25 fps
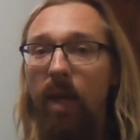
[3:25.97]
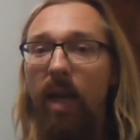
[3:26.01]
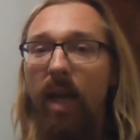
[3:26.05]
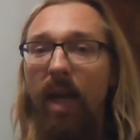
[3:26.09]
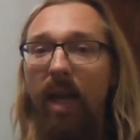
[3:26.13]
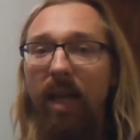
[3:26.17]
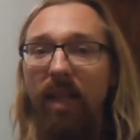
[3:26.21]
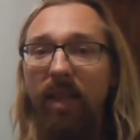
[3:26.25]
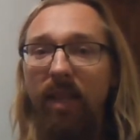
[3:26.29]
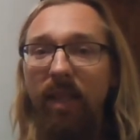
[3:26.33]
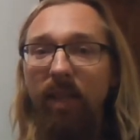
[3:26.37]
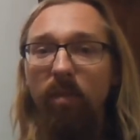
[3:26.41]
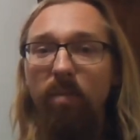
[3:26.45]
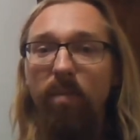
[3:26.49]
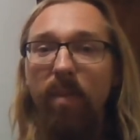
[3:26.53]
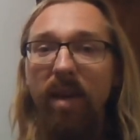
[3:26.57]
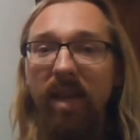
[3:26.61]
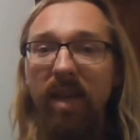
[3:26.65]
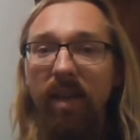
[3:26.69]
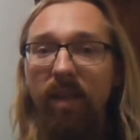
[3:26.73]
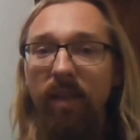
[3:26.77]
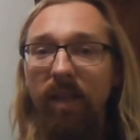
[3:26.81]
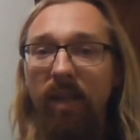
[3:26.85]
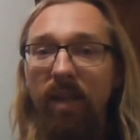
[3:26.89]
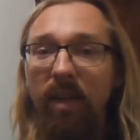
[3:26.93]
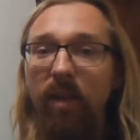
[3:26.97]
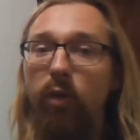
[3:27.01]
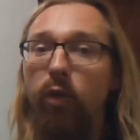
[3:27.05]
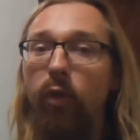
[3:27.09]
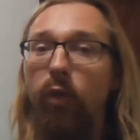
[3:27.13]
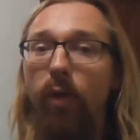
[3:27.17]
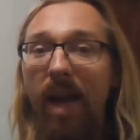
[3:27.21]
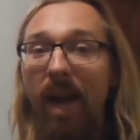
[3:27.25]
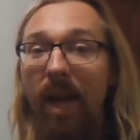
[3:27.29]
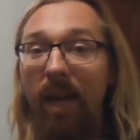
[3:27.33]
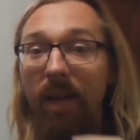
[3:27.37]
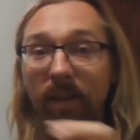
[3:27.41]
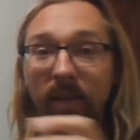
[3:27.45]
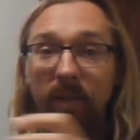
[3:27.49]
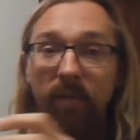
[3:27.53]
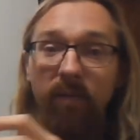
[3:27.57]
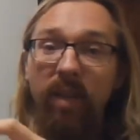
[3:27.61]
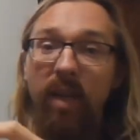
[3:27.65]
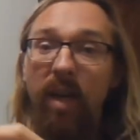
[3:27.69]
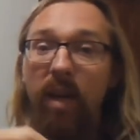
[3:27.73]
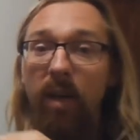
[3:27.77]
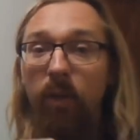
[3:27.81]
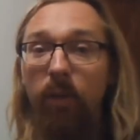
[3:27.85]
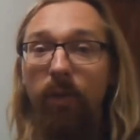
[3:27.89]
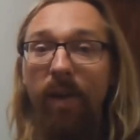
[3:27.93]
And this makes it attractive
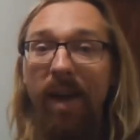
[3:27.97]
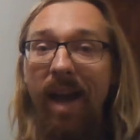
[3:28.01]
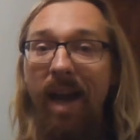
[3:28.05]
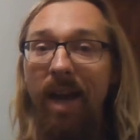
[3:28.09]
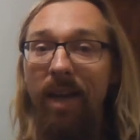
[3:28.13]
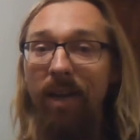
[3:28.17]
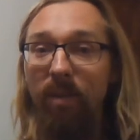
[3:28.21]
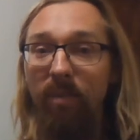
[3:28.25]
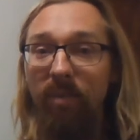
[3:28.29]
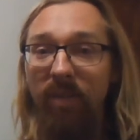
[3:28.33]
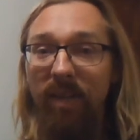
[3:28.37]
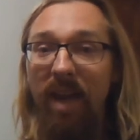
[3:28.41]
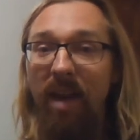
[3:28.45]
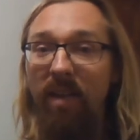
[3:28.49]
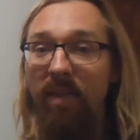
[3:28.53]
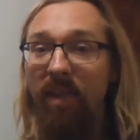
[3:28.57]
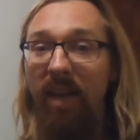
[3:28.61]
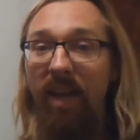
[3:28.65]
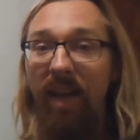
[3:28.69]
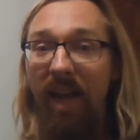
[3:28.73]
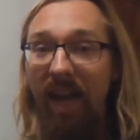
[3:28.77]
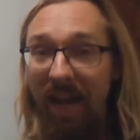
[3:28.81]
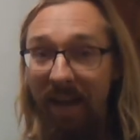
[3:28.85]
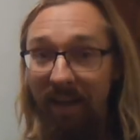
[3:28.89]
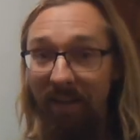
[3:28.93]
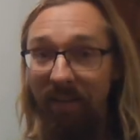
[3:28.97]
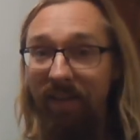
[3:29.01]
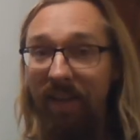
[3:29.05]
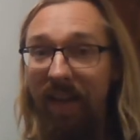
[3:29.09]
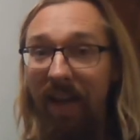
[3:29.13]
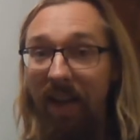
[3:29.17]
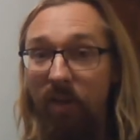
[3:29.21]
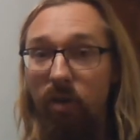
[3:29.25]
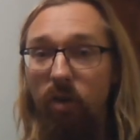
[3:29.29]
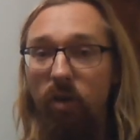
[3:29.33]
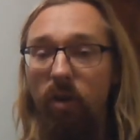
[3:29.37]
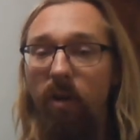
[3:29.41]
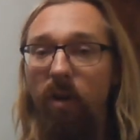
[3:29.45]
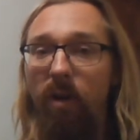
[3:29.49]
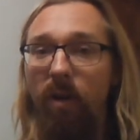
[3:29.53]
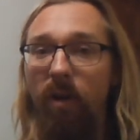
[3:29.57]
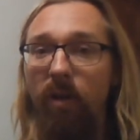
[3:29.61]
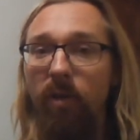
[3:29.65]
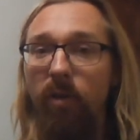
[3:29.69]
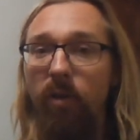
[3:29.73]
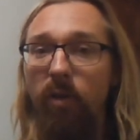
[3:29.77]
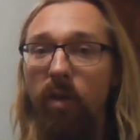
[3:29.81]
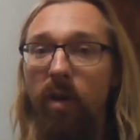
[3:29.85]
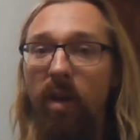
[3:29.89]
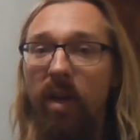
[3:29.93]
to other atoms now that it has that
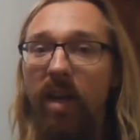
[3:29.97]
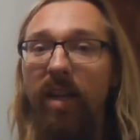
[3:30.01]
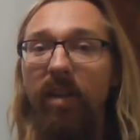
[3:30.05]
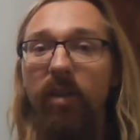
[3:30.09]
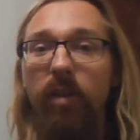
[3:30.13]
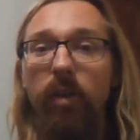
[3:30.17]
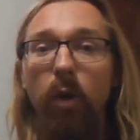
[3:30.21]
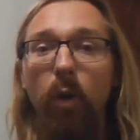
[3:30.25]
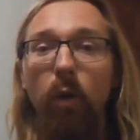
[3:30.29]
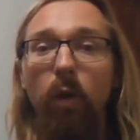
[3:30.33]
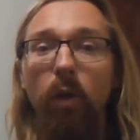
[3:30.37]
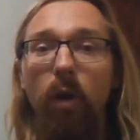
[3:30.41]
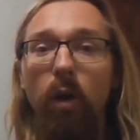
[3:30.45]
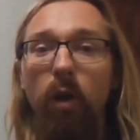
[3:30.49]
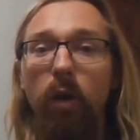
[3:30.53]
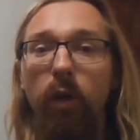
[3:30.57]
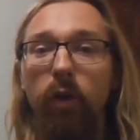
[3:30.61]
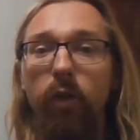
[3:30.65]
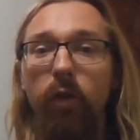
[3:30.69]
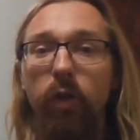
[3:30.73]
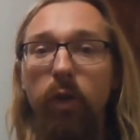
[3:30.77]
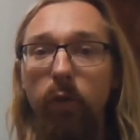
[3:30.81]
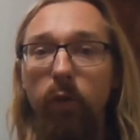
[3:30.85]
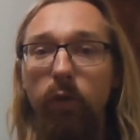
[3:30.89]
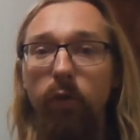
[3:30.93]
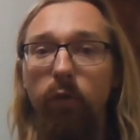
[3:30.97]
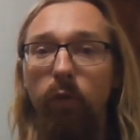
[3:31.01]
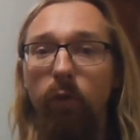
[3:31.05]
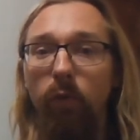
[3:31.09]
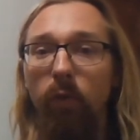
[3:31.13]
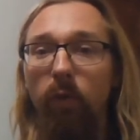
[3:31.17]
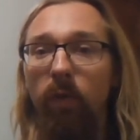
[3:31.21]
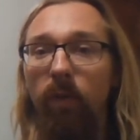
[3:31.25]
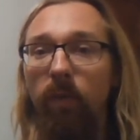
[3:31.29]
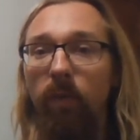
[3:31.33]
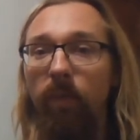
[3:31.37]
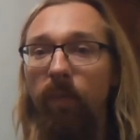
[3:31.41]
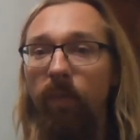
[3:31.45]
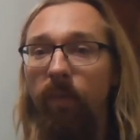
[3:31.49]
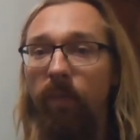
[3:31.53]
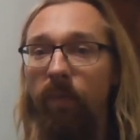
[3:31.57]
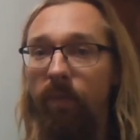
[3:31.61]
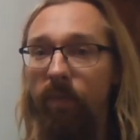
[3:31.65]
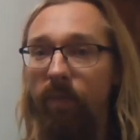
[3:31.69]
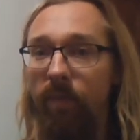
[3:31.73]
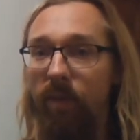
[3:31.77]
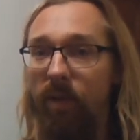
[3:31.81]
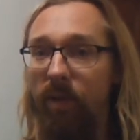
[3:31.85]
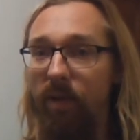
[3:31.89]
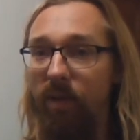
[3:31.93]
charge. It's no longer neutral.
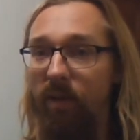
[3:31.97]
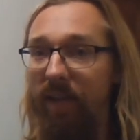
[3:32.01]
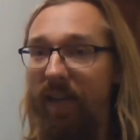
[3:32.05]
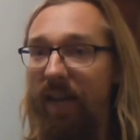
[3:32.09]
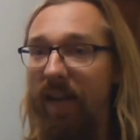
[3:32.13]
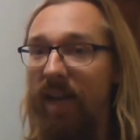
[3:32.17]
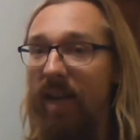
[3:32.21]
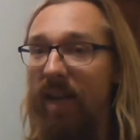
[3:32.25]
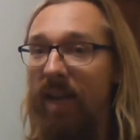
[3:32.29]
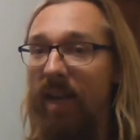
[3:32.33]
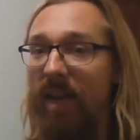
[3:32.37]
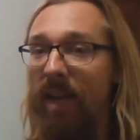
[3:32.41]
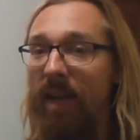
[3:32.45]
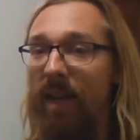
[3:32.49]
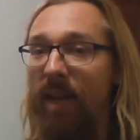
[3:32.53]
Okay?